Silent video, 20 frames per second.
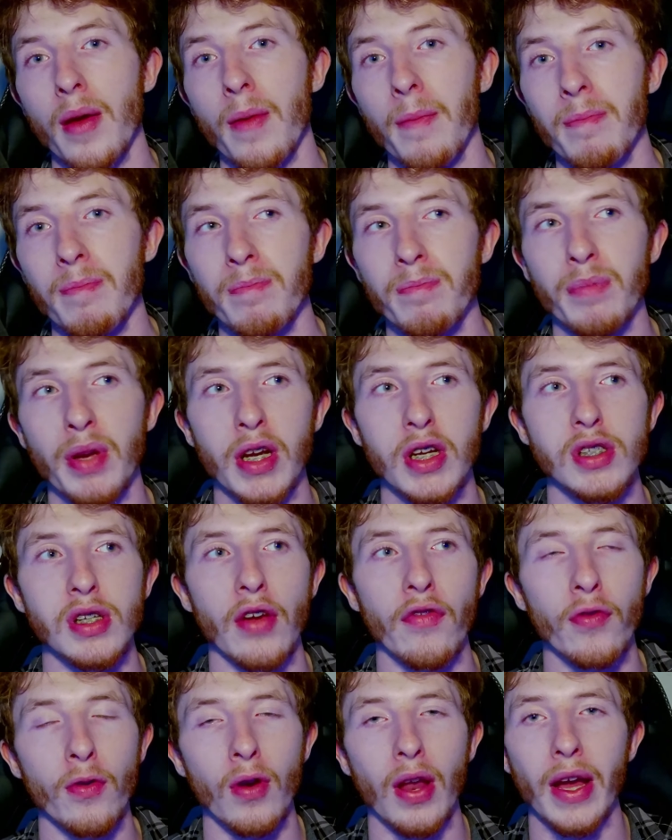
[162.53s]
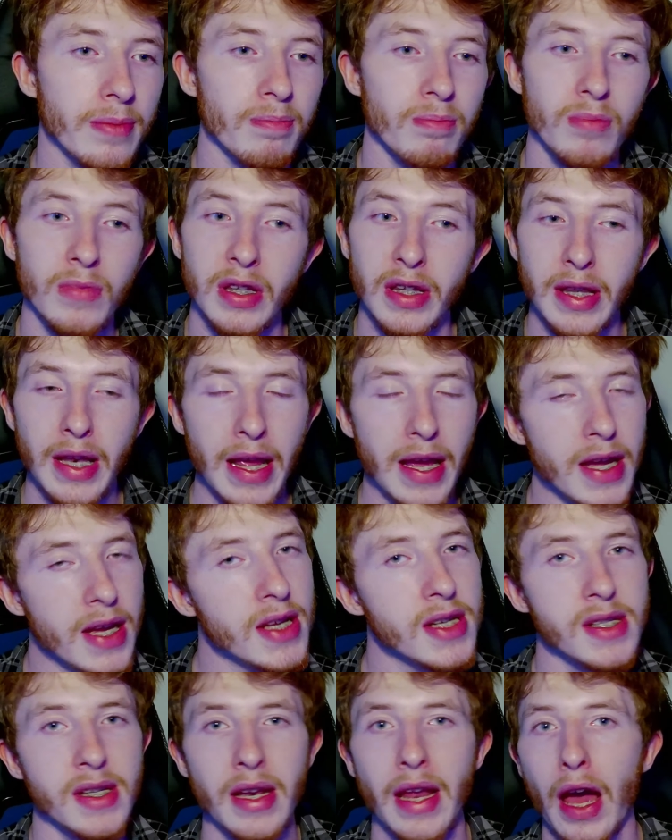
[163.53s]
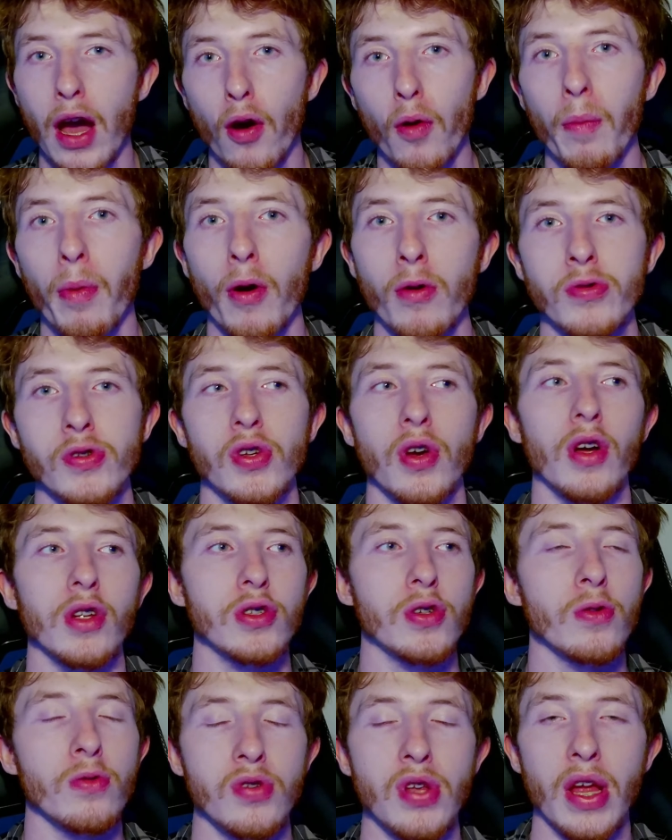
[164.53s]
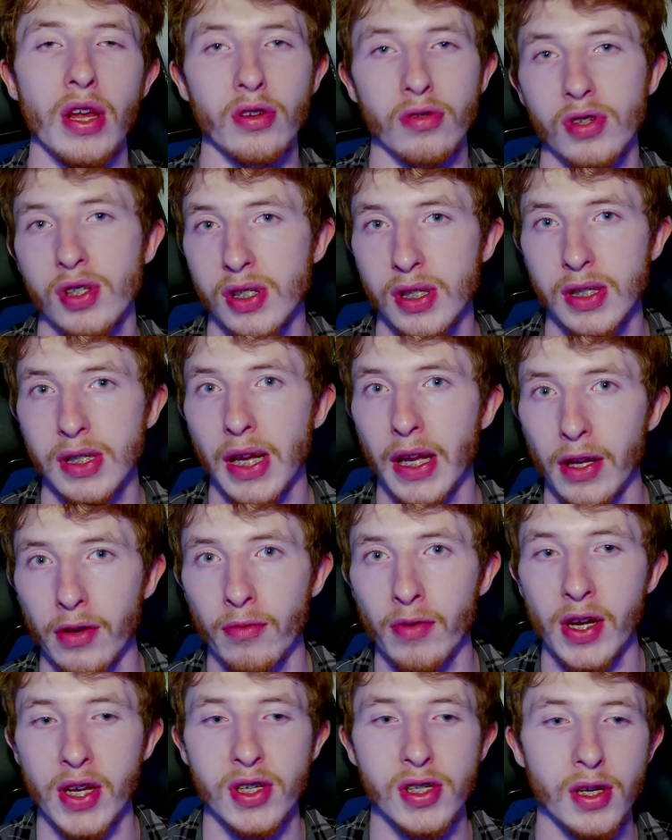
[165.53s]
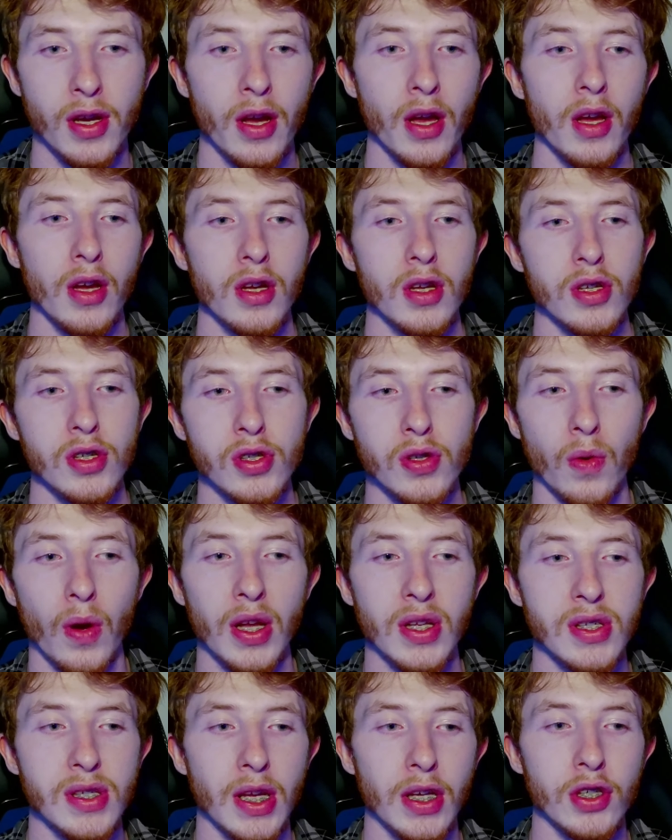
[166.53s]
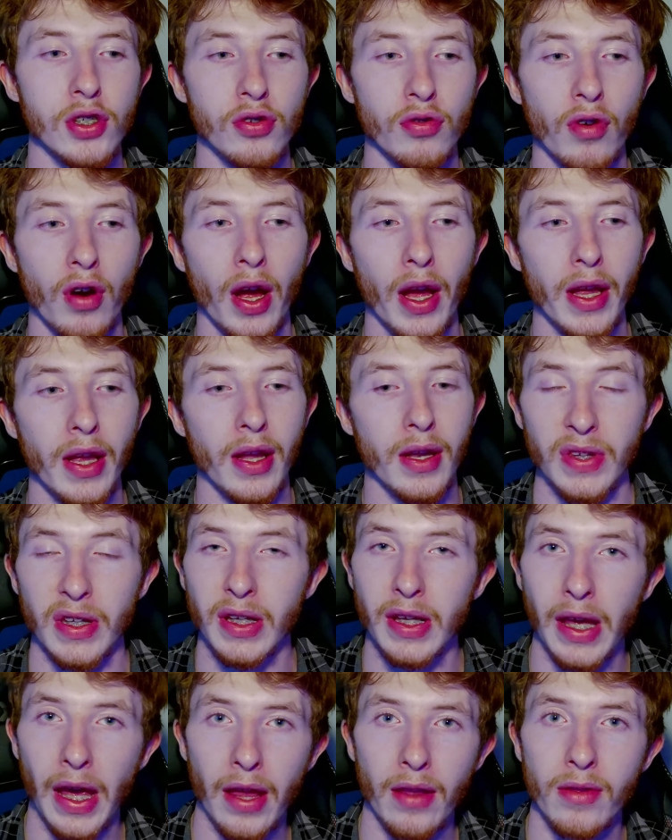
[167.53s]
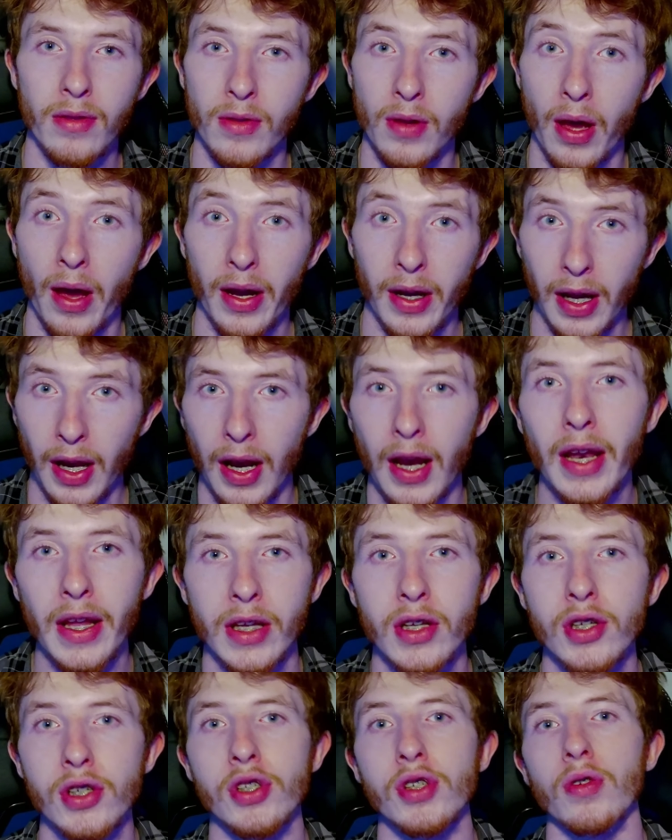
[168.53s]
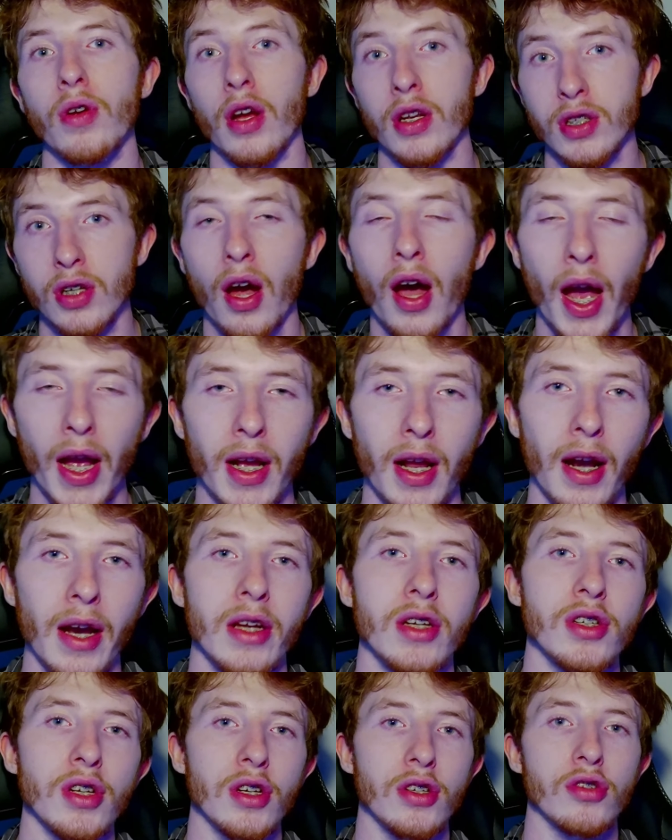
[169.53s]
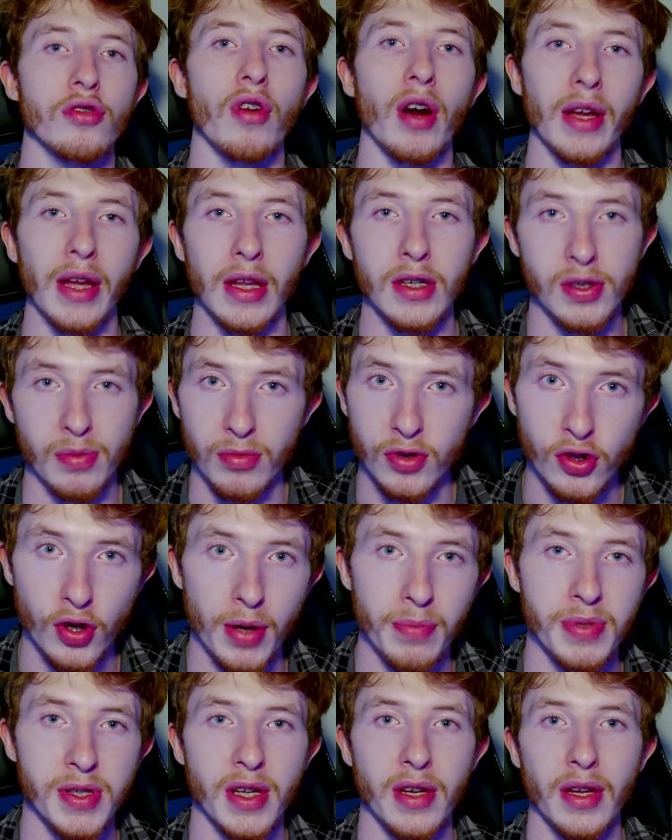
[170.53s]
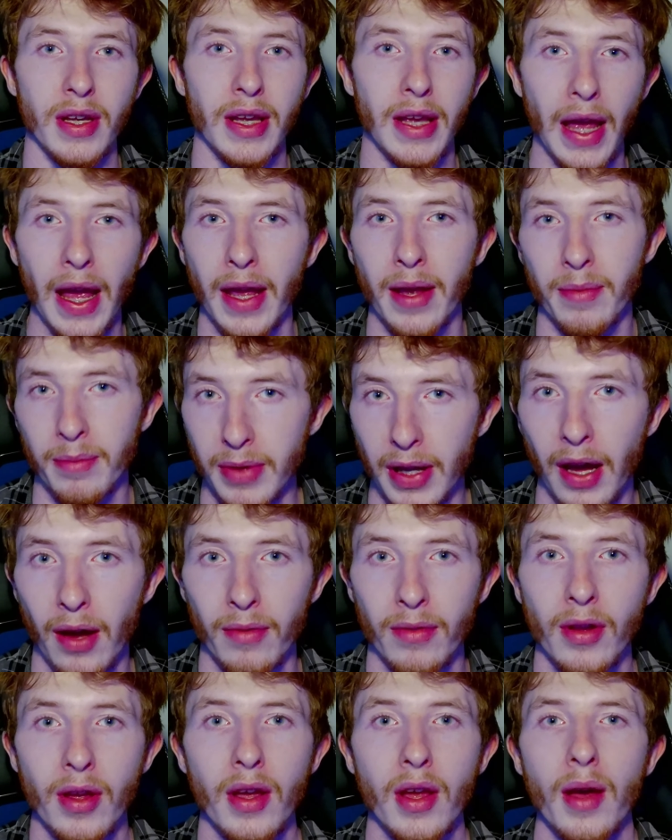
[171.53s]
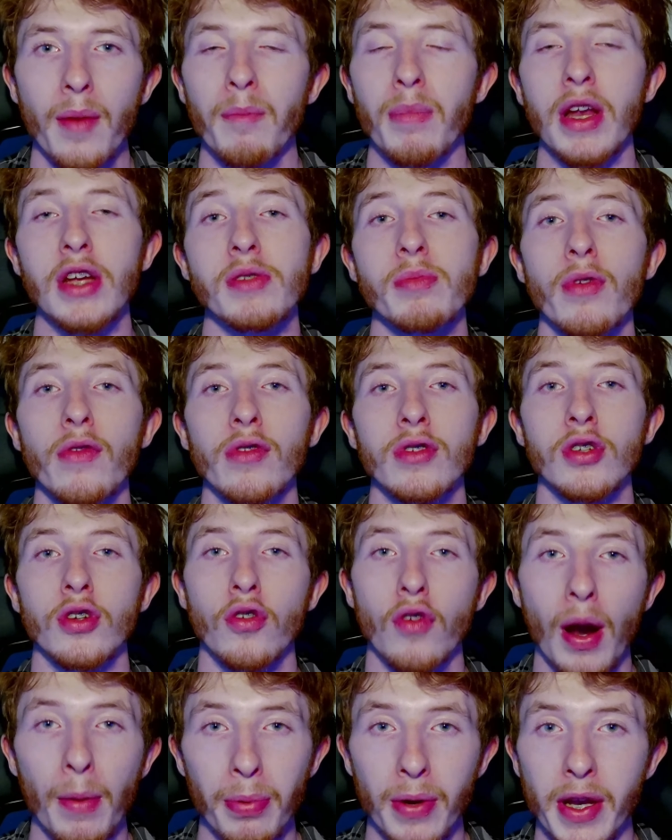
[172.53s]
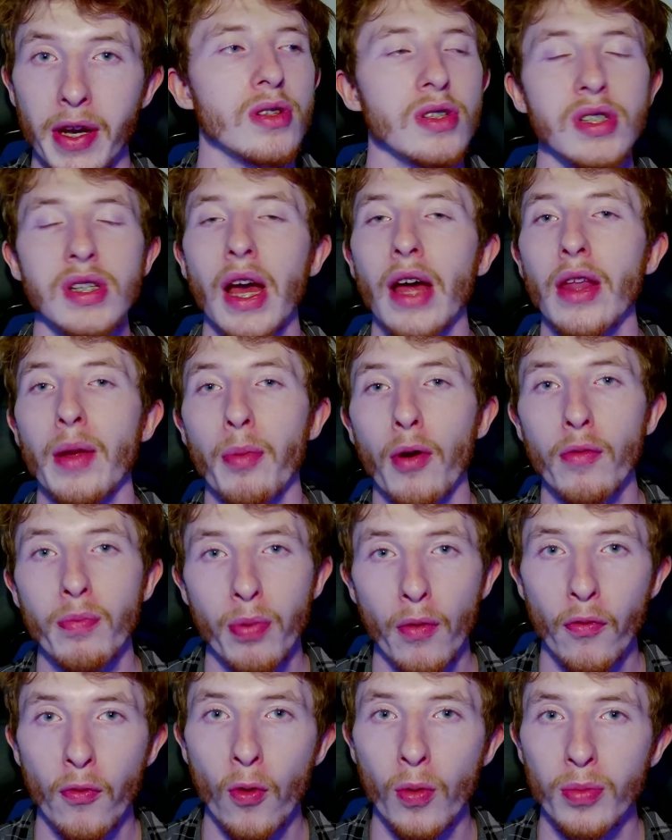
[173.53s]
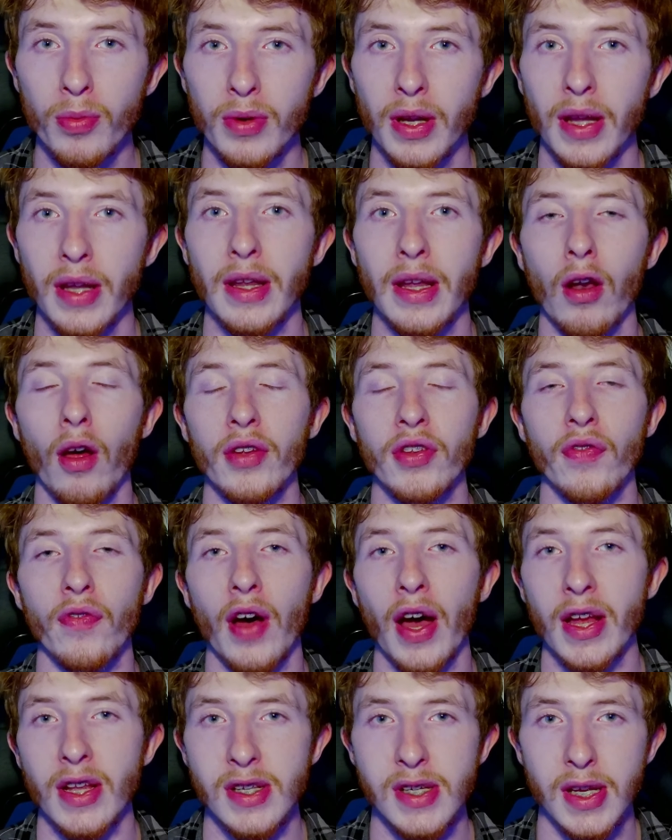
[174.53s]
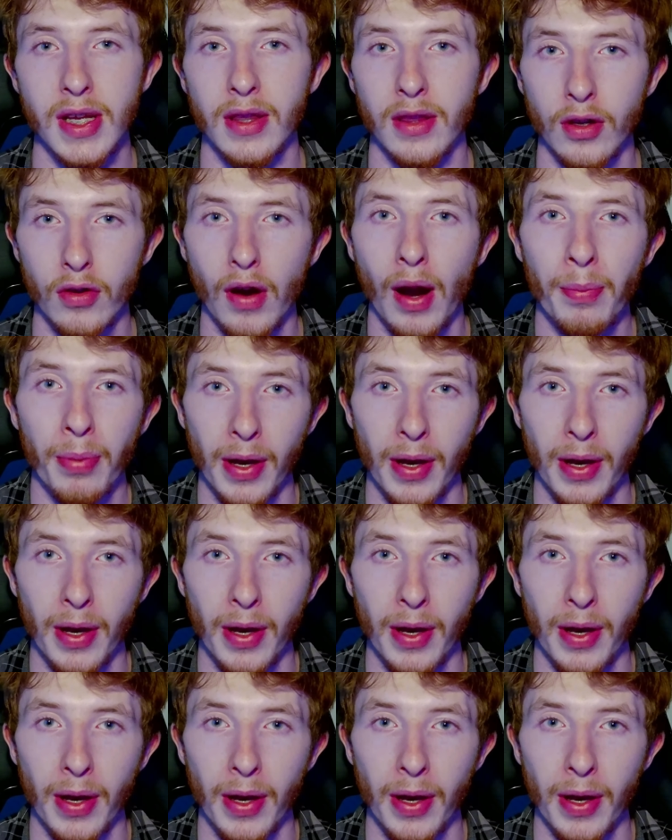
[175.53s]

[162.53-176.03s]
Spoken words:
because I feel like knees and elbows are too dangerous to take risk. So I'd say try and get a clinch, a tie clinch, and try and get some trips in and get him down. But let's move on to grappling. See how they both performed in their last fight in the grappling.